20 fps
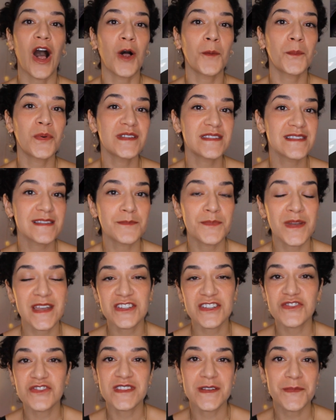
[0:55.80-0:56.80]
I'll put some
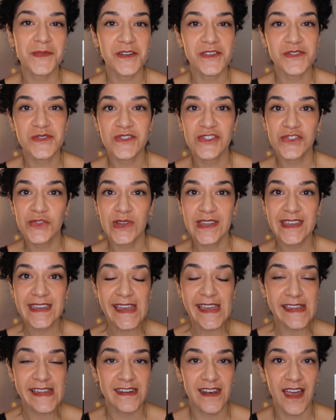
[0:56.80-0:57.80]
pictures up here so you can
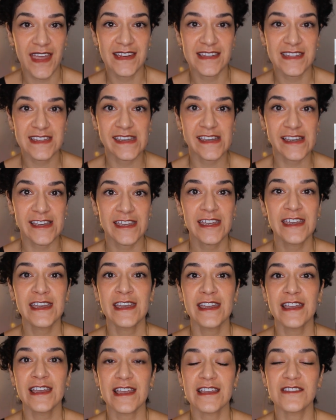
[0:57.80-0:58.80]
get an idea.
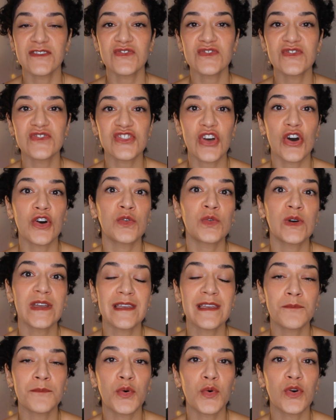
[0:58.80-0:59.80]
It's so
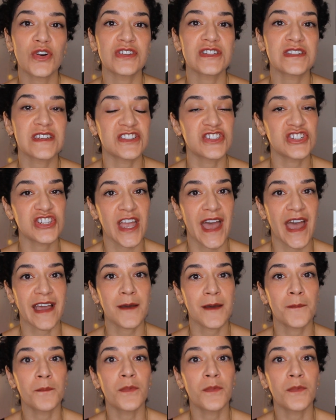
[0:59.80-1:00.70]
important to check